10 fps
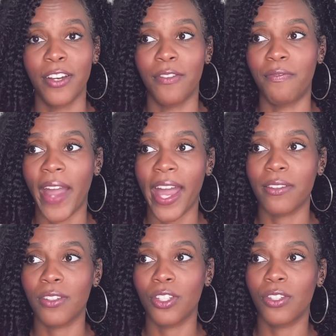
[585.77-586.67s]

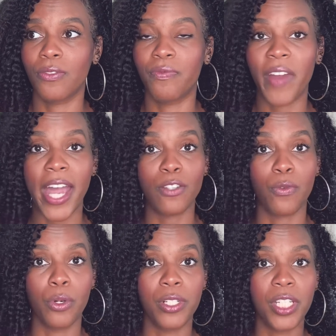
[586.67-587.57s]
fast
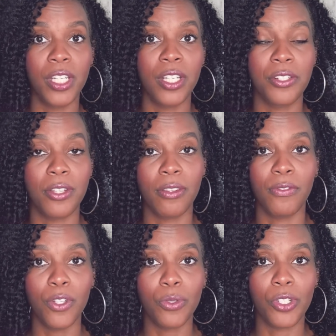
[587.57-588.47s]
forward 10 years in the
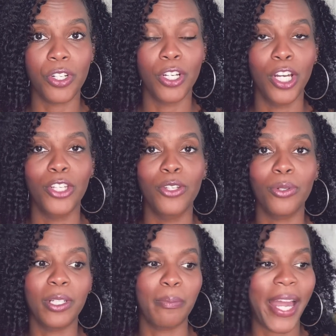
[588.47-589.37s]
future, you'll
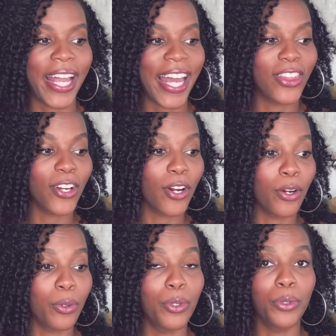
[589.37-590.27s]
look back at the girl
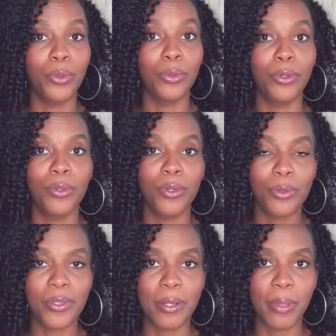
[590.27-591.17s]
who you used
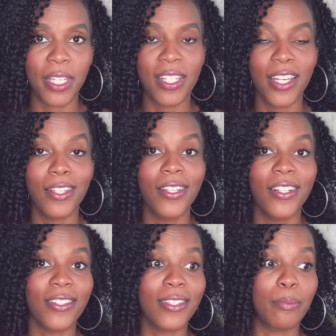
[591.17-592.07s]
to be 10
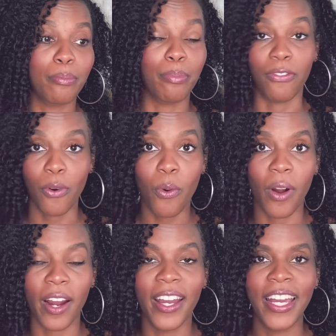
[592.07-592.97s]
years
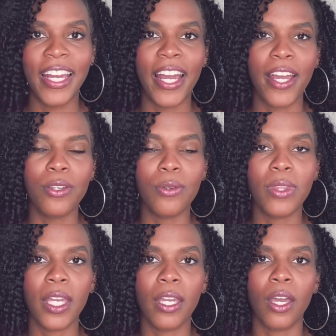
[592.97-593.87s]
before, and you'll
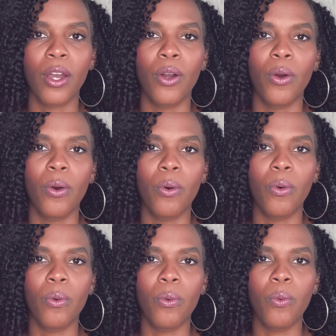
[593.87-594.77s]
think,
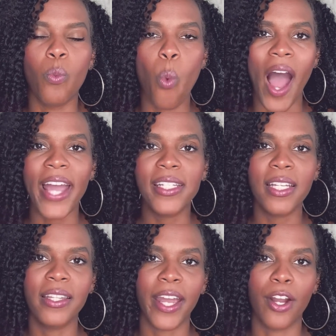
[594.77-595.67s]
why didn't
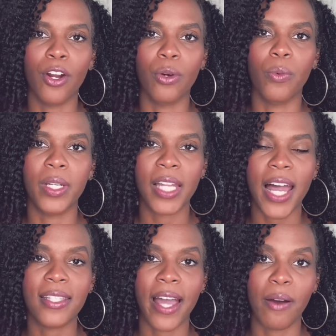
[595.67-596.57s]
that girl realize
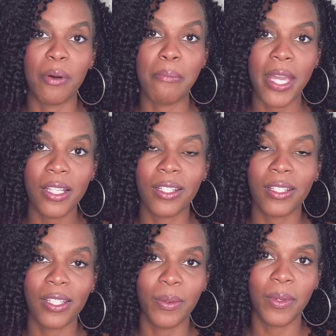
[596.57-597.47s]
how amazing she
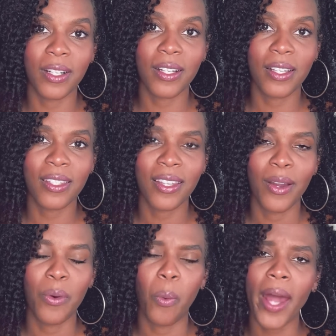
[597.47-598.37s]
was?
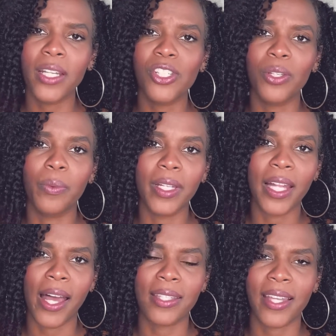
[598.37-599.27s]
Why didn't she
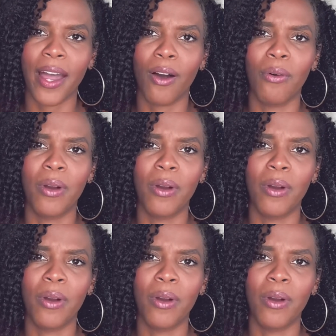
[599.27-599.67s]
realize how